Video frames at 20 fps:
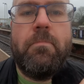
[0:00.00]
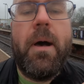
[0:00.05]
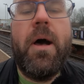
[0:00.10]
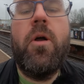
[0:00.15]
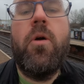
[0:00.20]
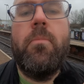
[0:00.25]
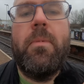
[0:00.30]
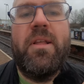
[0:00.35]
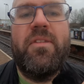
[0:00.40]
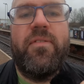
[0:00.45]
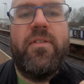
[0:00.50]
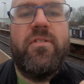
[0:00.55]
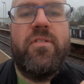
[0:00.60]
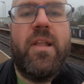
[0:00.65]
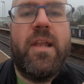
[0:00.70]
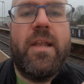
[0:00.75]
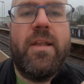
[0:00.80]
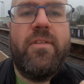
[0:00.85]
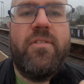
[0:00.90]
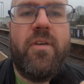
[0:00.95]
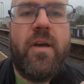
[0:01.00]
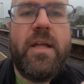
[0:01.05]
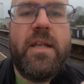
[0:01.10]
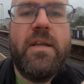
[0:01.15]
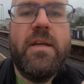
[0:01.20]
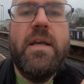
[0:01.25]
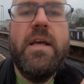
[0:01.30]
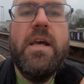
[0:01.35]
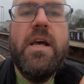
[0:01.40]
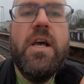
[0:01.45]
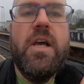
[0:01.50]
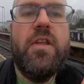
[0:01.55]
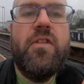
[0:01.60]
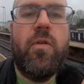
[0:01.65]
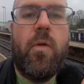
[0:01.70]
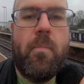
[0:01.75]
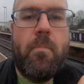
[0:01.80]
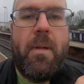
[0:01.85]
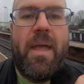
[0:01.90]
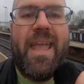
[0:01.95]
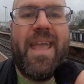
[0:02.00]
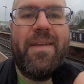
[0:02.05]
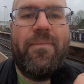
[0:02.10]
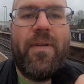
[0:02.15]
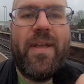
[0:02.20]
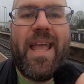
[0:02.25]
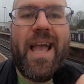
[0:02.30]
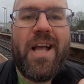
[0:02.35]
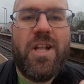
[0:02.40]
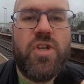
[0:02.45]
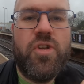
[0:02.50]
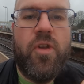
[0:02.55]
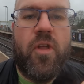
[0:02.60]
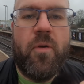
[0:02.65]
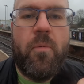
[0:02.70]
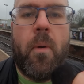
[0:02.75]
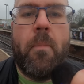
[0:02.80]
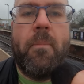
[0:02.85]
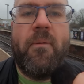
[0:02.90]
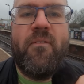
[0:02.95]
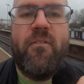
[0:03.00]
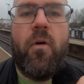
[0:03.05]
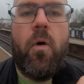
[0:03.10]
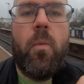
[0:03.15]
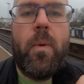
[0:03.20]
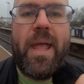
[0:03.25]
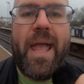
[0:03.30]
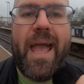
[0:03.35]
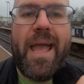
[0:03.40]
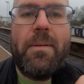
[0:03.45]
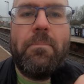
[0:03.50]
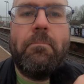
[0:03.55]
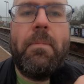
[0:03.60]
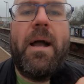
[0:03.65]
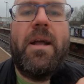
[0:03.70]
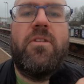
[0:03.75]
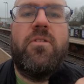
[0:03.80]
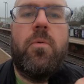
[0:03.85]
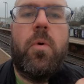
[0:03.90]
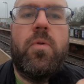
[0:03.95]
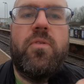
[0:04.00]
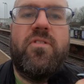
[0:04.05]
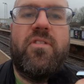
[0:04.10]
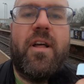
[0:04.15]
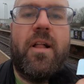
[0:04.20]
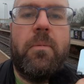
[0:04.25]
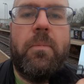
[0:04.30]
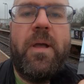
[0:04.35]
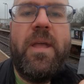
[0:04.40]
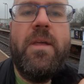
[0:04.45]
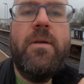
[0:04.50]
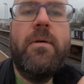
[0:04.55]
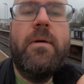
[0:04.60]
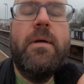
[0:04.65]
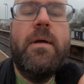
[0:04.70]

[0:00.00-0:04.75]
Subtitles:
biomass facility side. So we may even catch another one before we head back towards Selby.